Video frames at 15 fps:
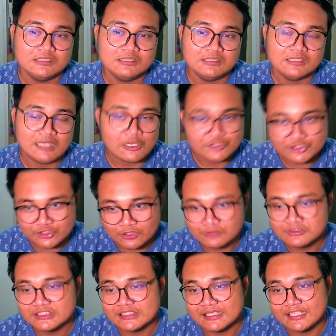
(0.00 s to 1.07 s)
Now, song
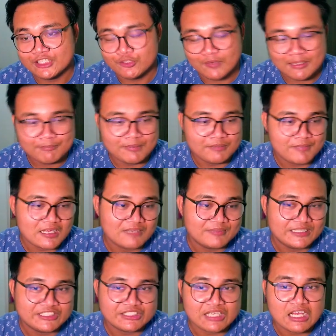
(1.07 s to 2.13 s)
the need to Papia
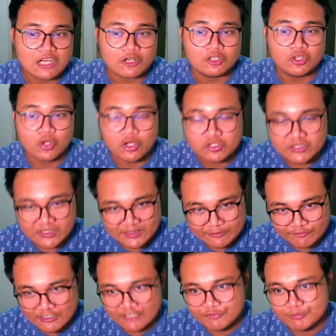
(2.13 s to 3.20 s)
Pigeon are a lot
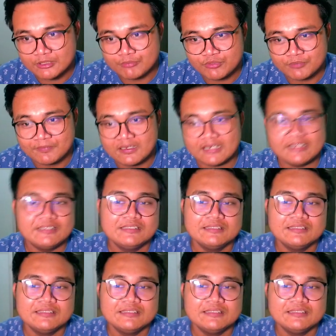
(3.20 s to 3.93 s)
35 Pepipari.